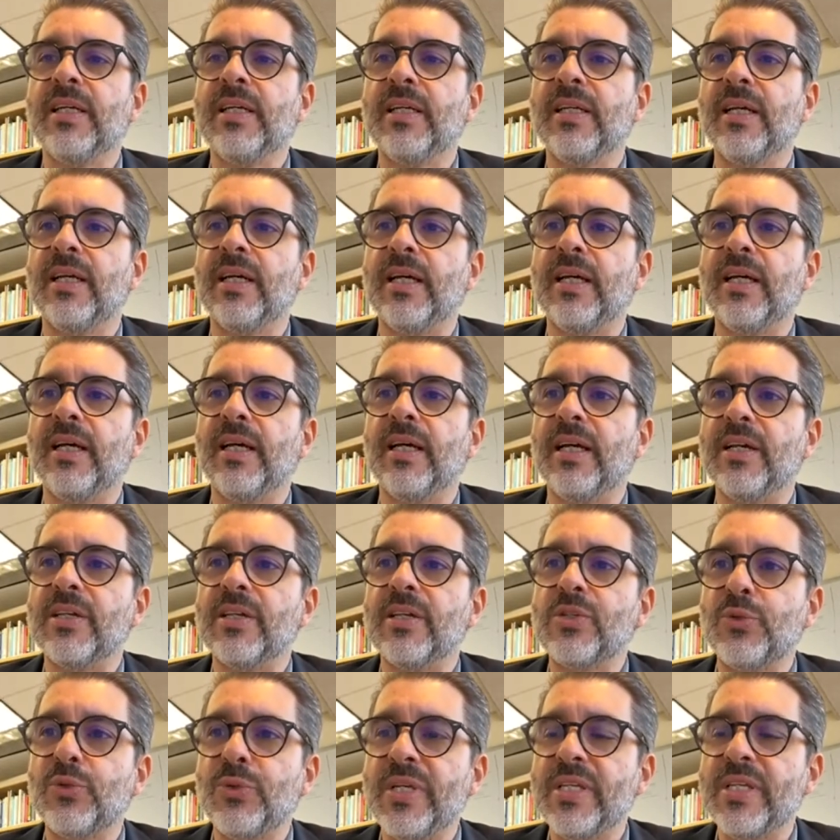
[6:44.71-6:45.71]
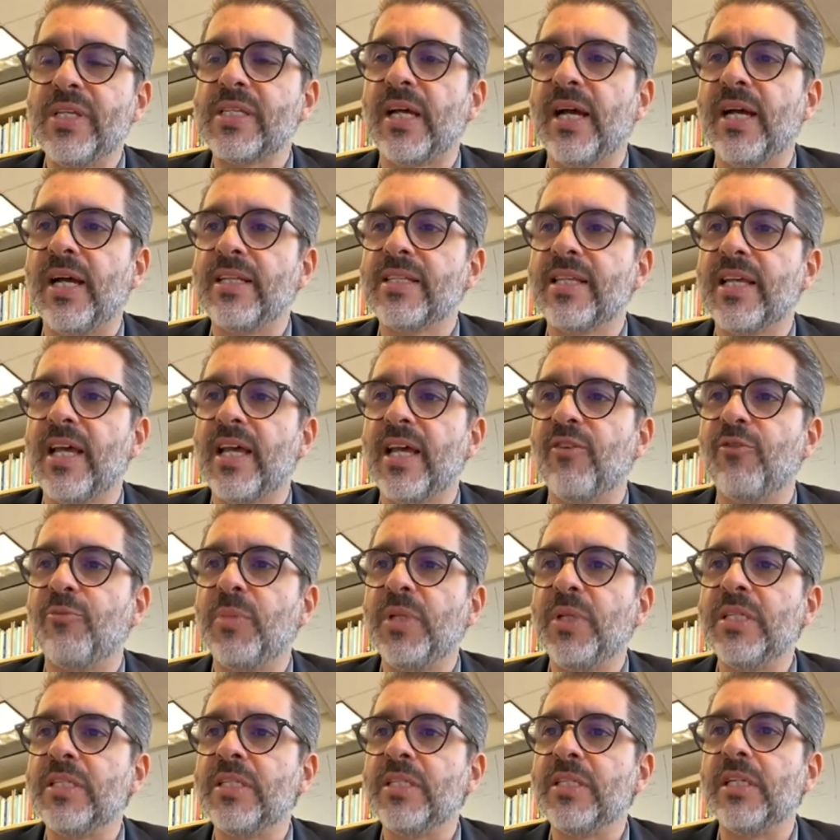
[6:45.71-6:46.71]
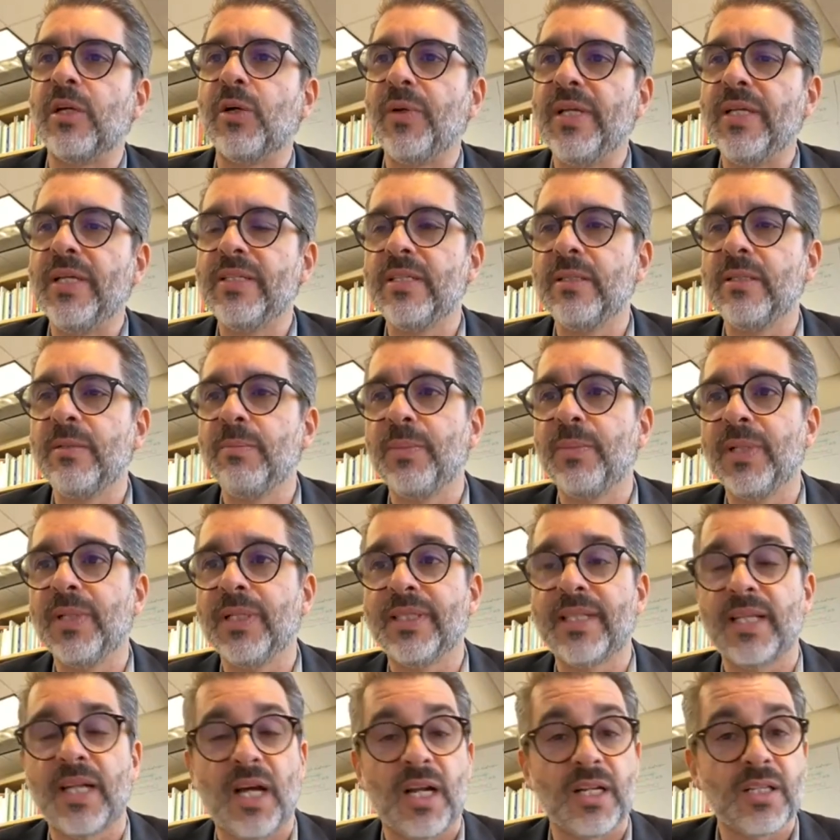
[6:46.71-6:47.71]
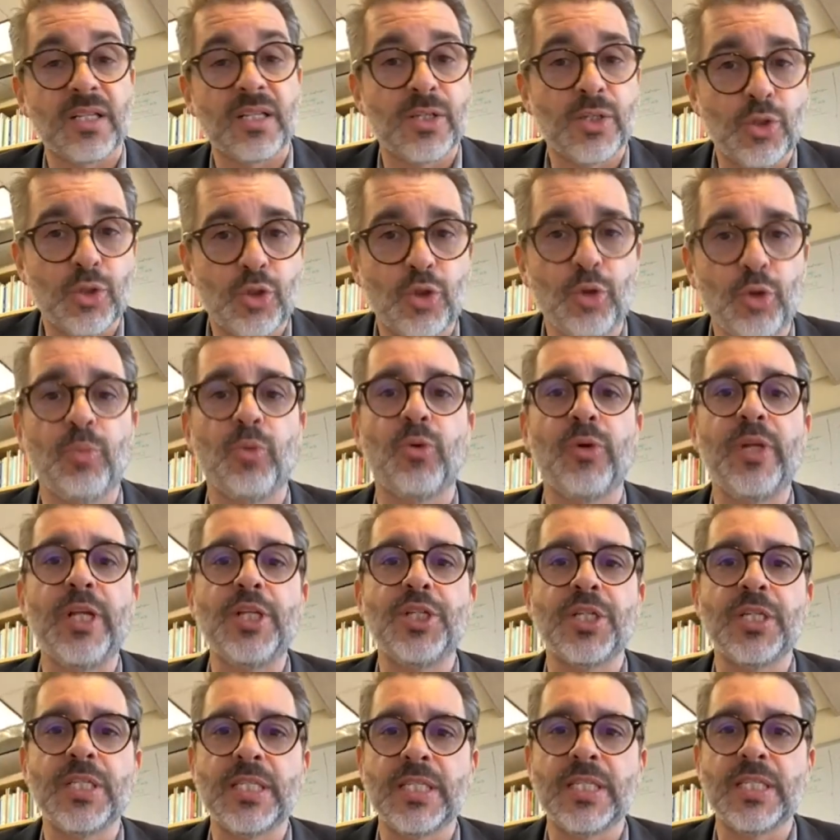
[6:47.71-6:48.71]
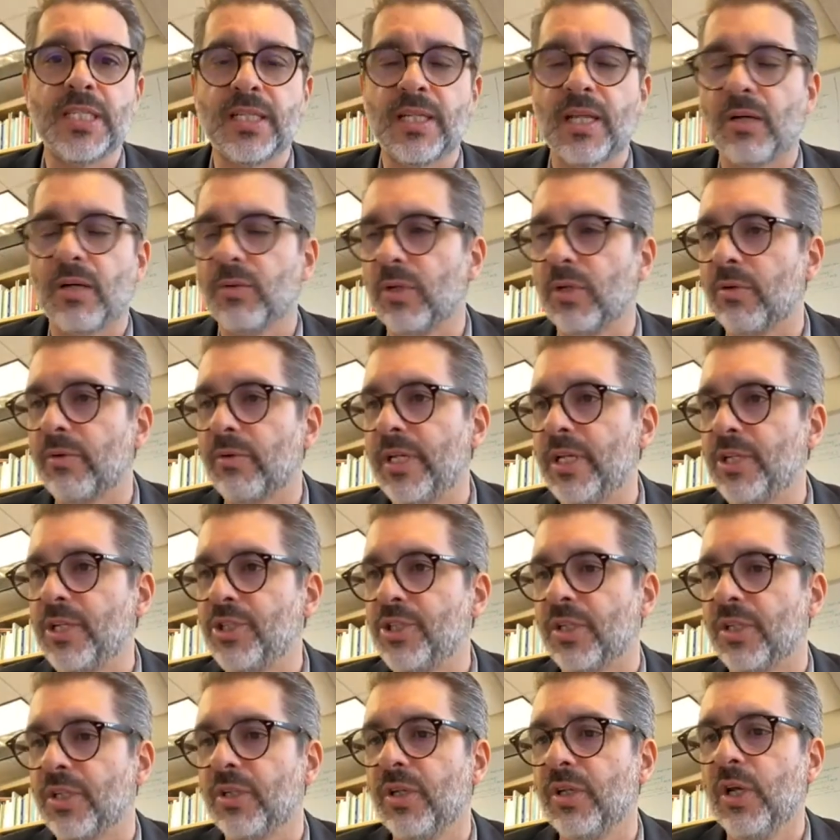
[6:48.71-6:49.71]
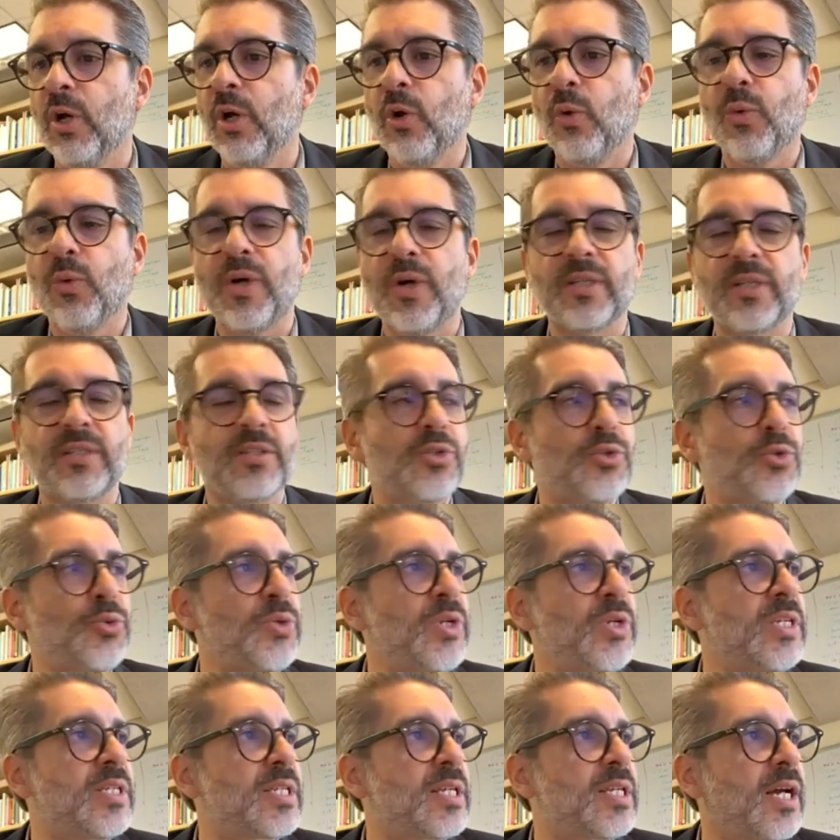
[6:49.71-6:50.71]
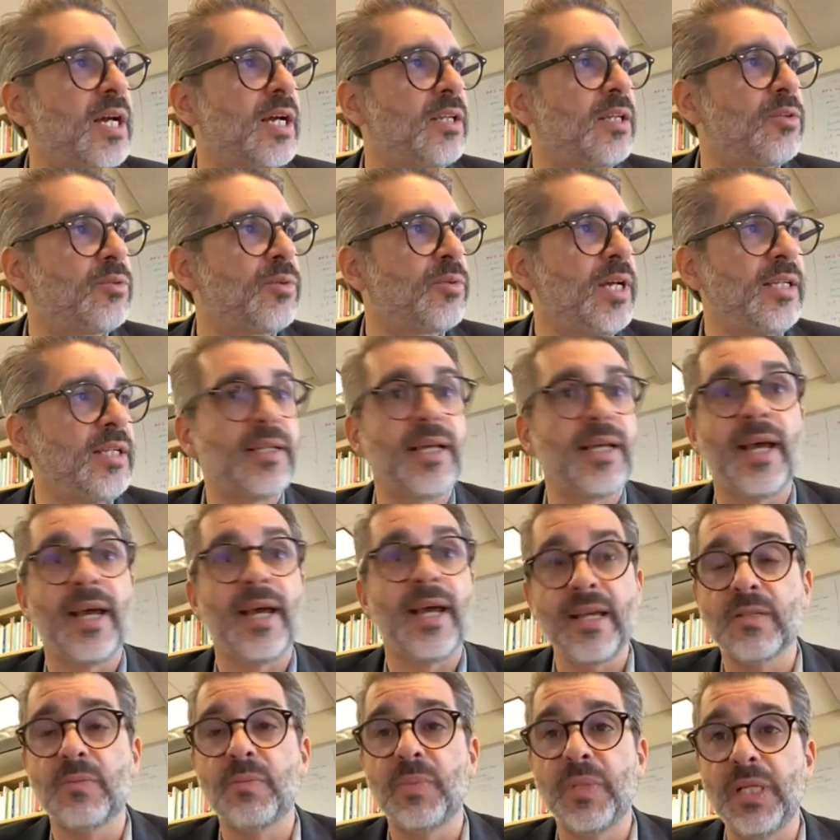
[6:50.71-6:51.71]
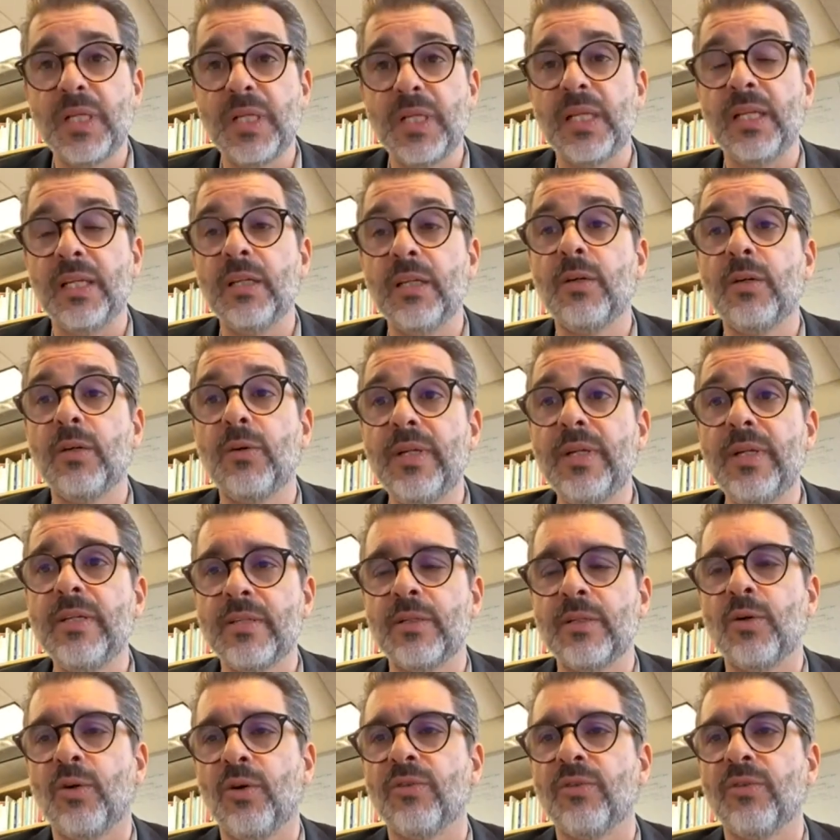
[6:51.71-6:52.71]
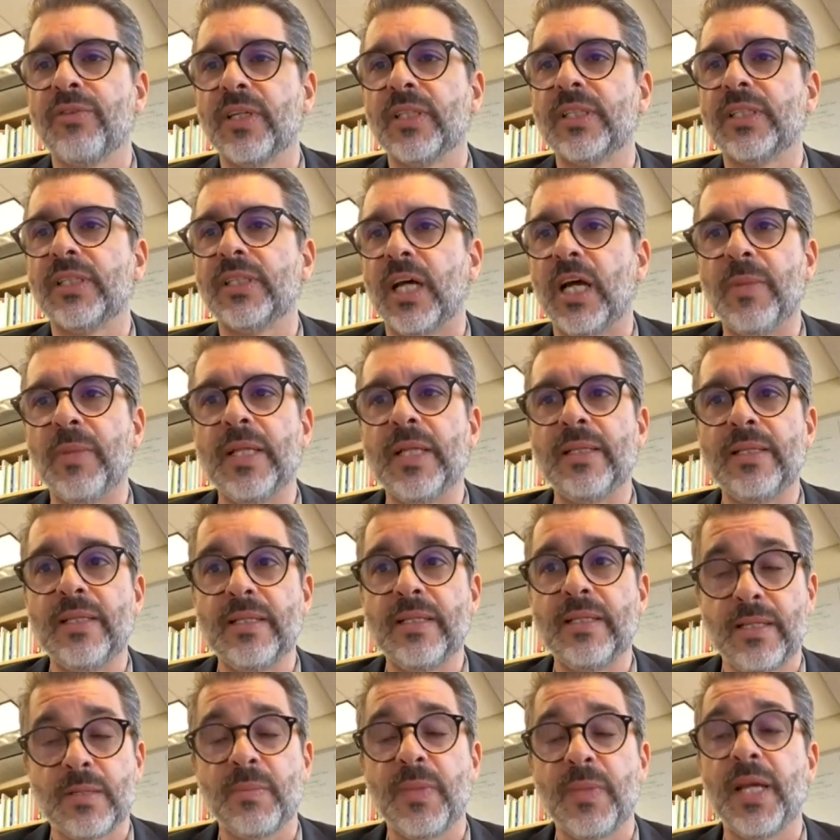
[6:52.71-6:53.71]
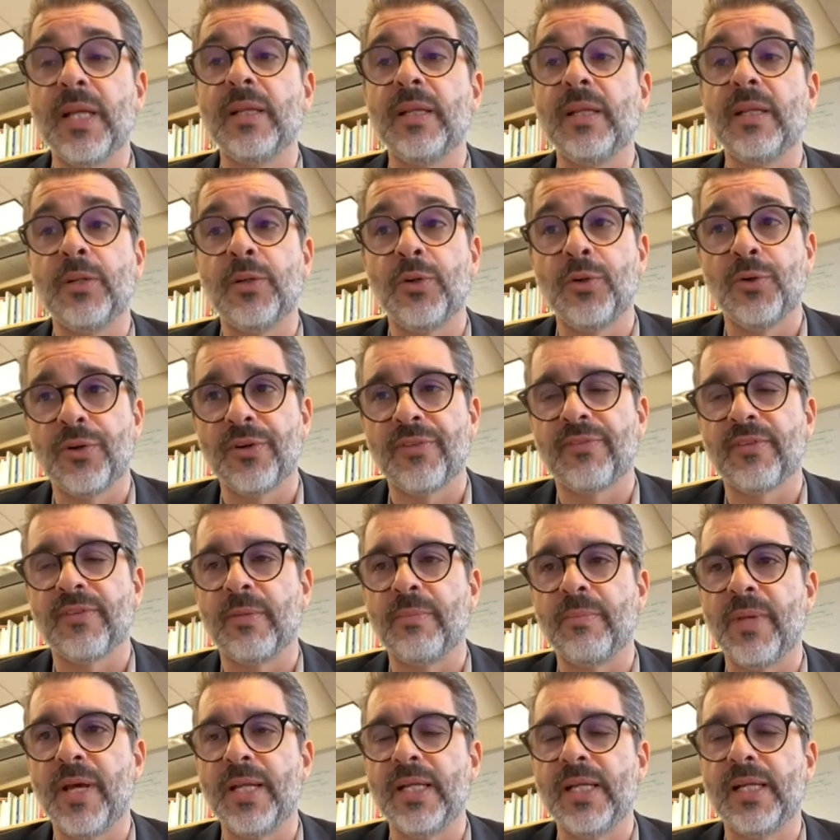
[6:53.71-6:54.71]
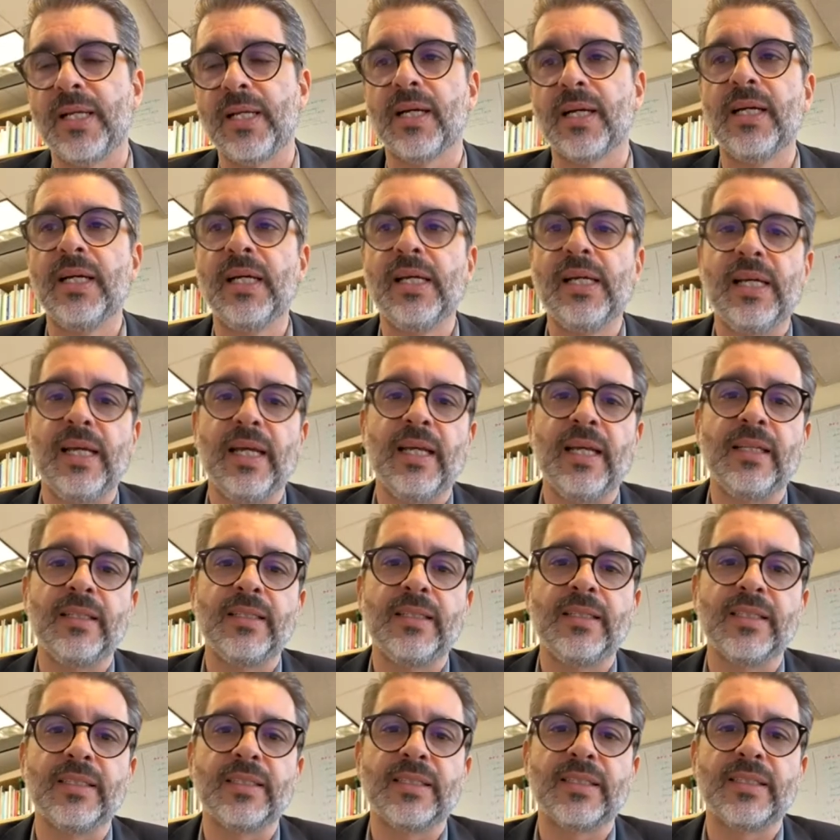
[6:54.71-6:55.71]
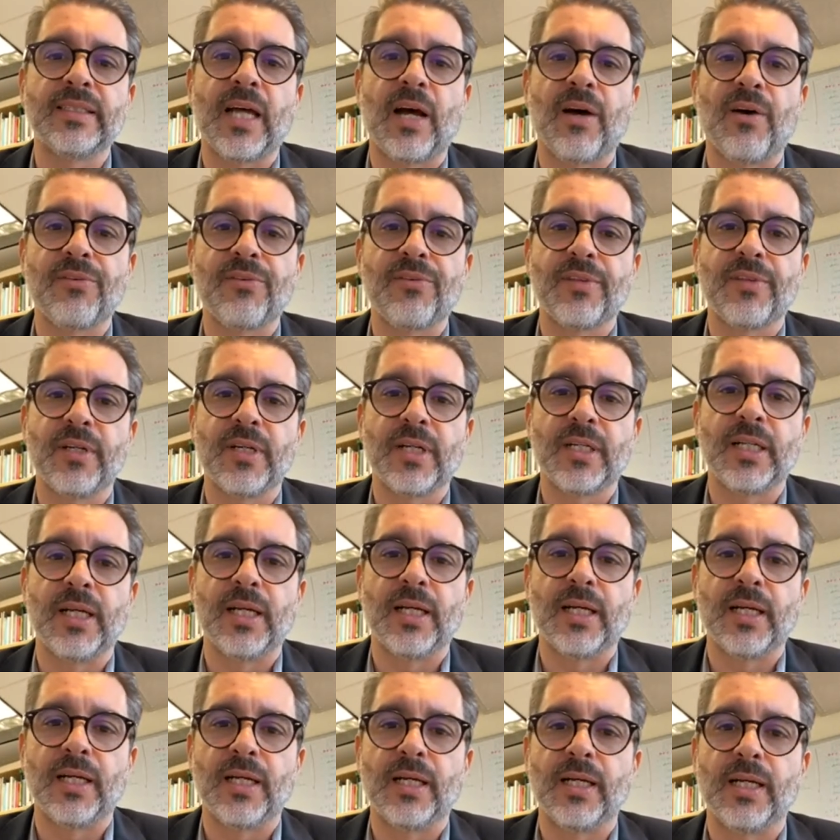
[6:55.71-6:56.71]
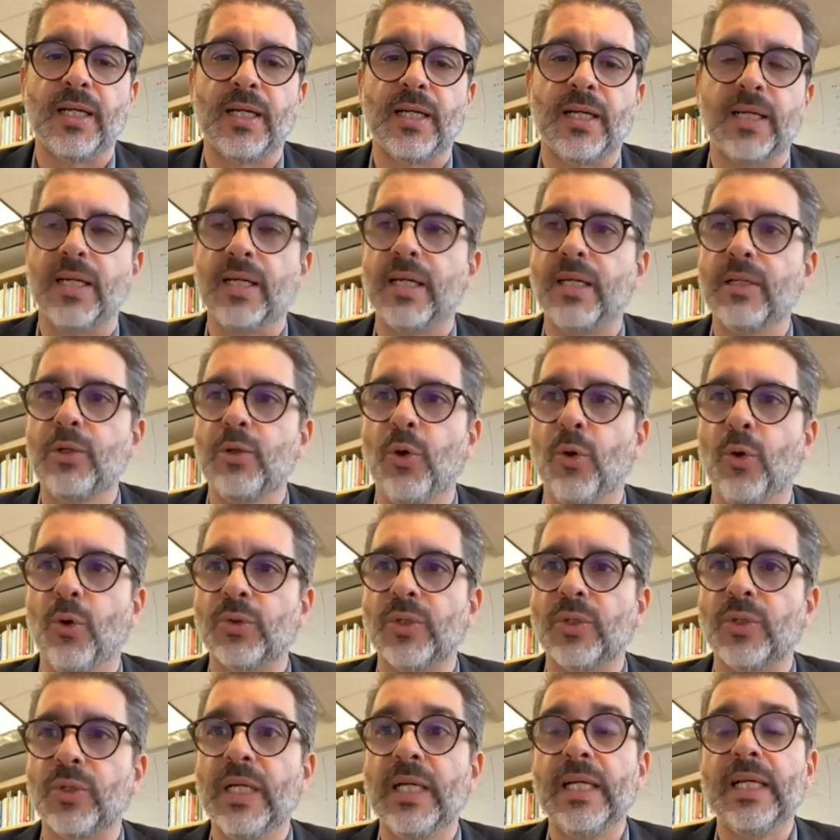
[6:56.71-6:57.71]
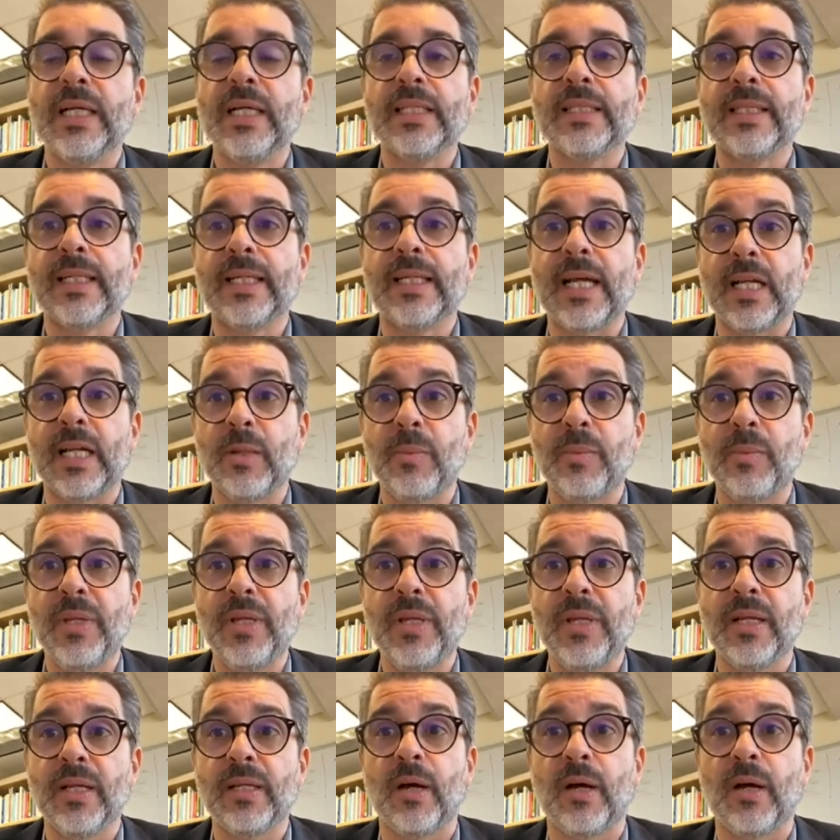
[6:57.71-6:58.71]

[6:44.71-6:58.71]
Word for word: Uh, uh, suicides have been decreasing, but there are subregions in our region where the suicide rate has been increasing over time. And this is mainly North America and the southern uh, uh, cone. The Caribbean